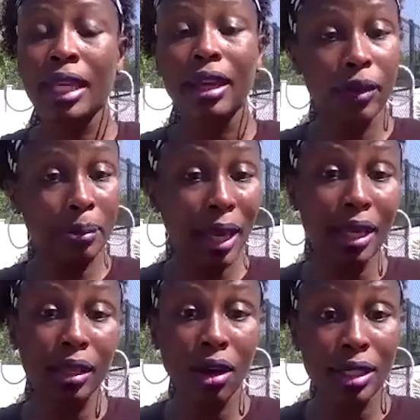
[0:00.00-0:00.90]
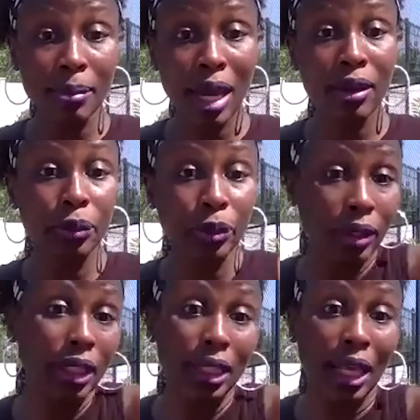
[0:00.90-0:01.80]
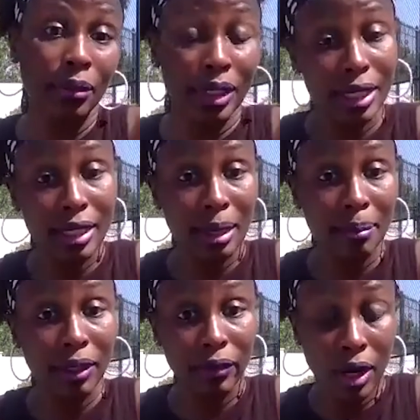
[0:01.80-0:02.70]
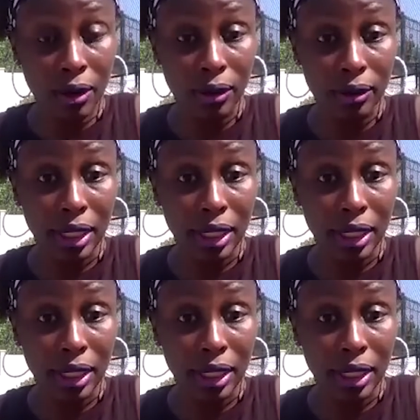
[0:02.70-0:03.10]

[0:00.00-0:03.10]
if we pay a large amount, we'll look like we did something wrong.